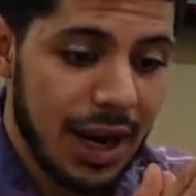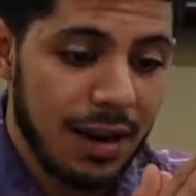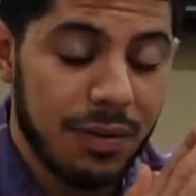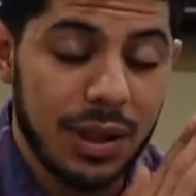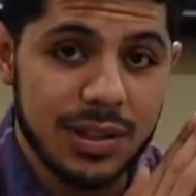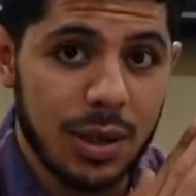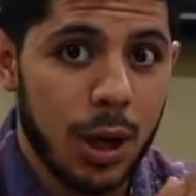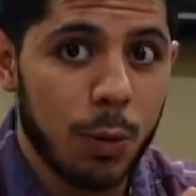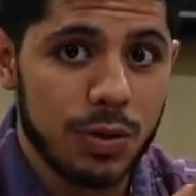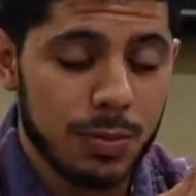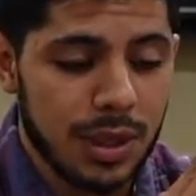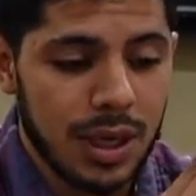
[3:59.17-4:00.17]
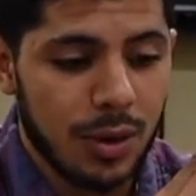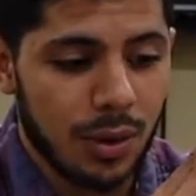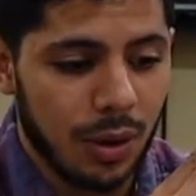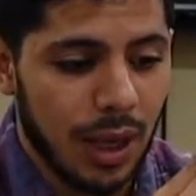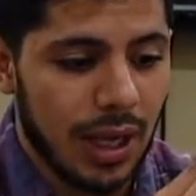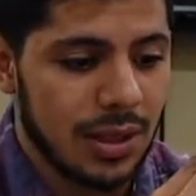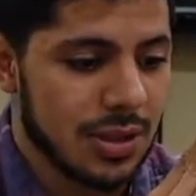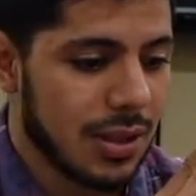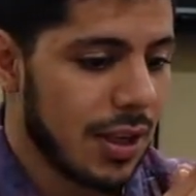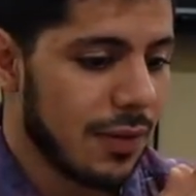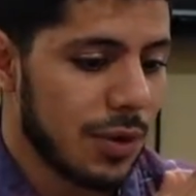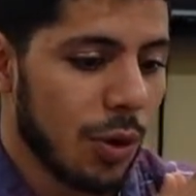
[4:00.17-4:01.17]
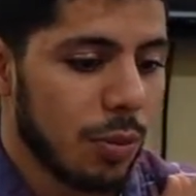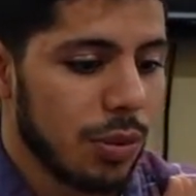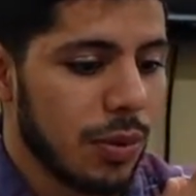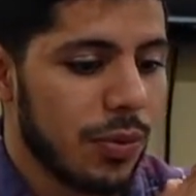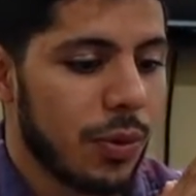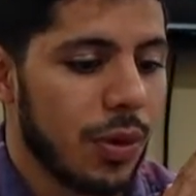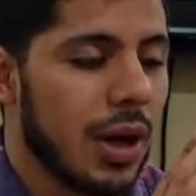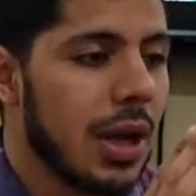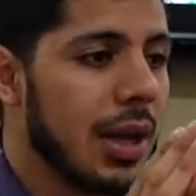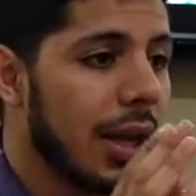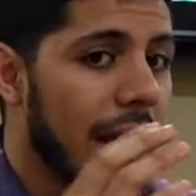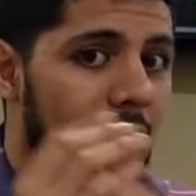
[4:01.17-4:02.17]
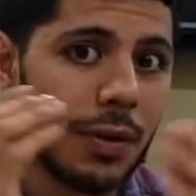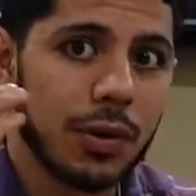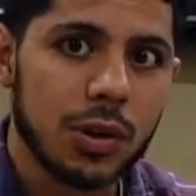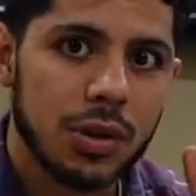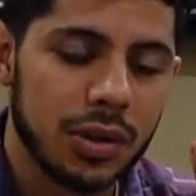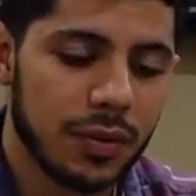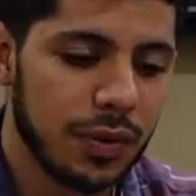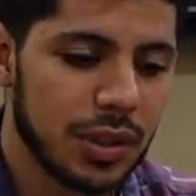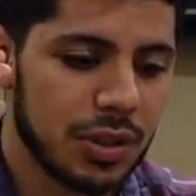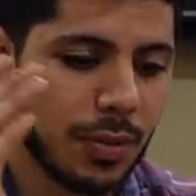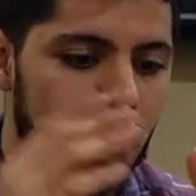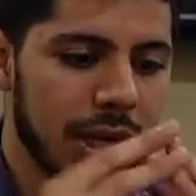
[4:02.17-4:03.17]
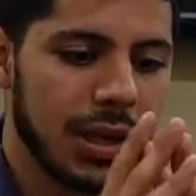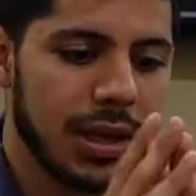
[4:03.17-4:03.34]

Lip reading: that's helped me out a lot. So they've told me before, have a clear vision, make a